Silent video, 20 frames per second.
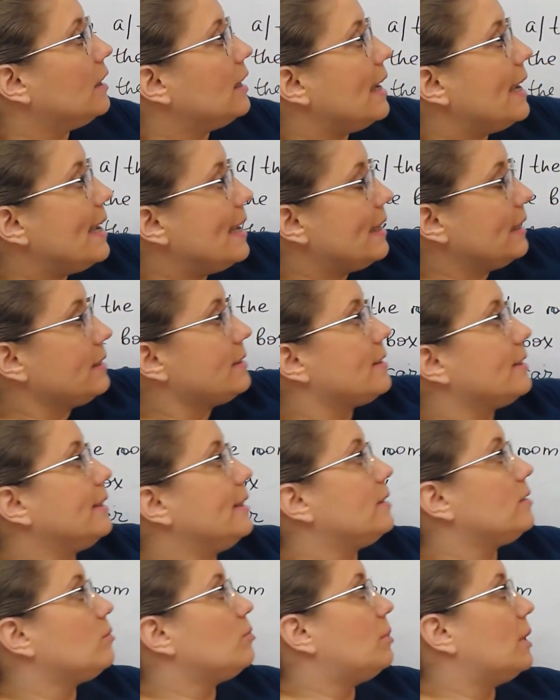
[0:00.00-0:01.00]
At
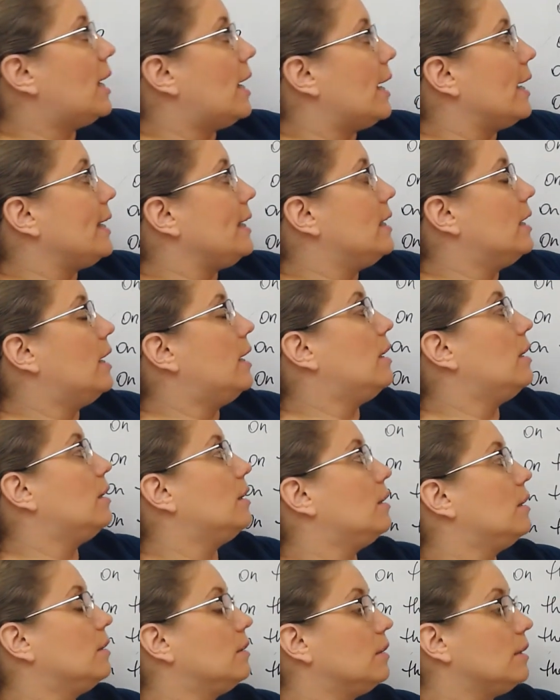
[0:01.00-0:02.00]
and by,
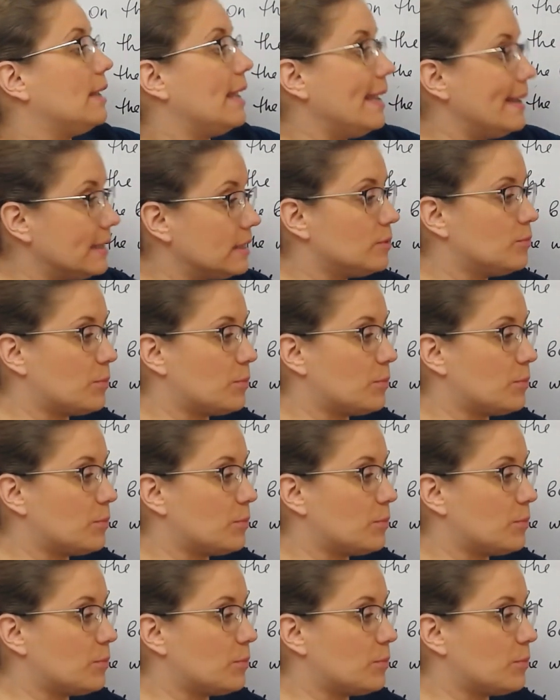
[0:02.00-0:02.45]
as